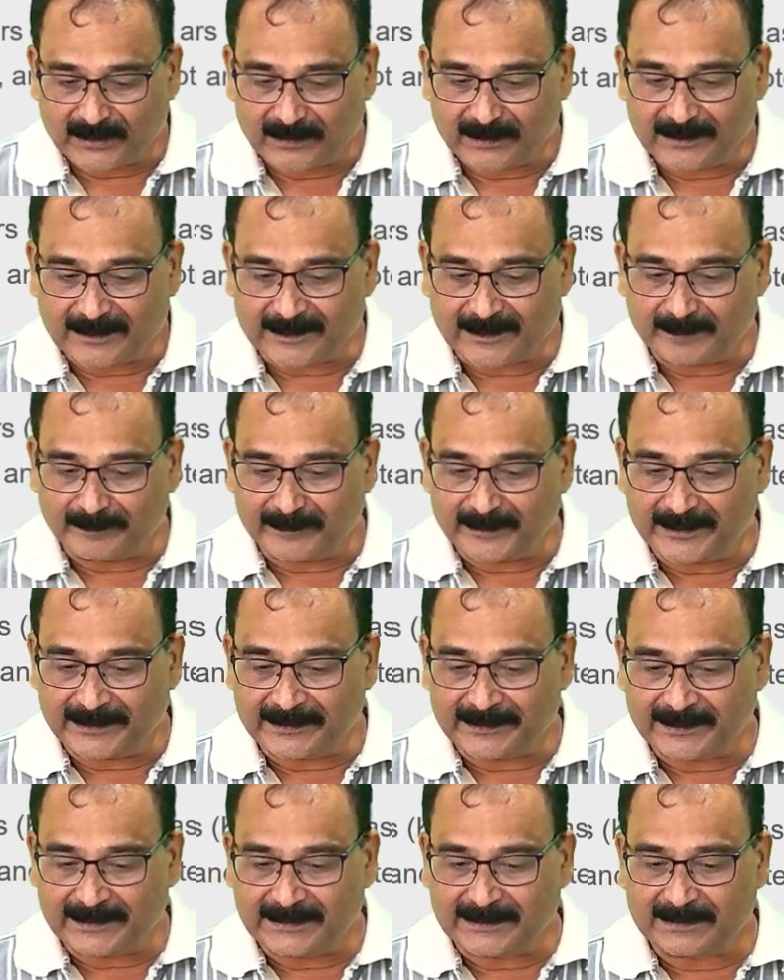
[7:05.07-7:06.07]

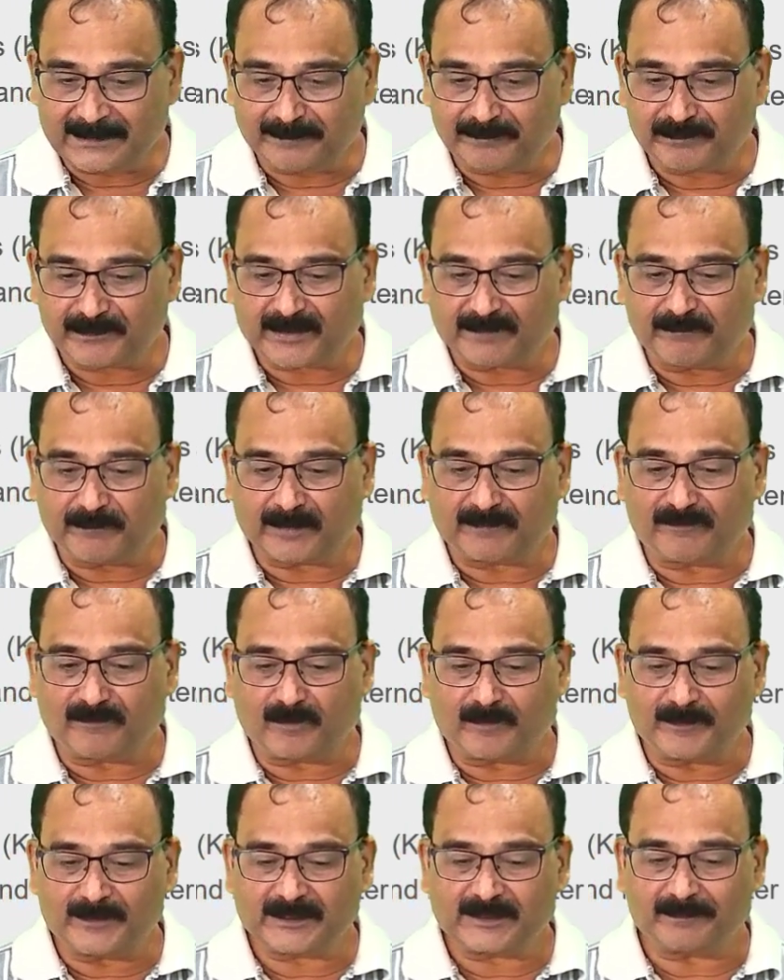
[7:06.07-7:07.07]
determinant is
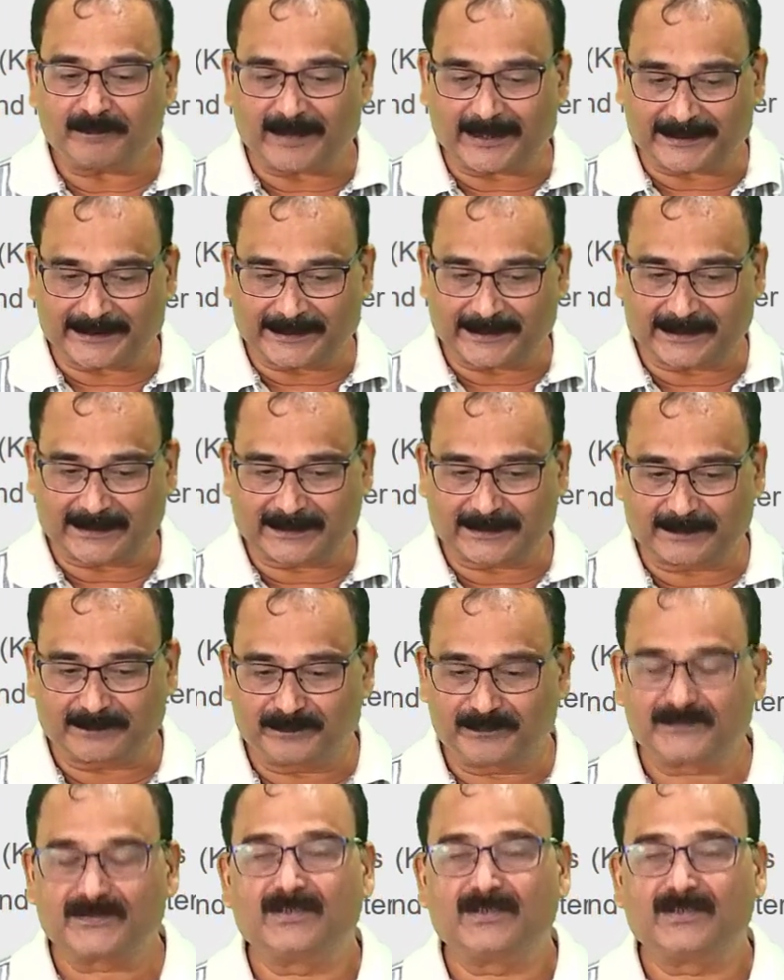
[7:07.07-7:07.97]
performance metrics.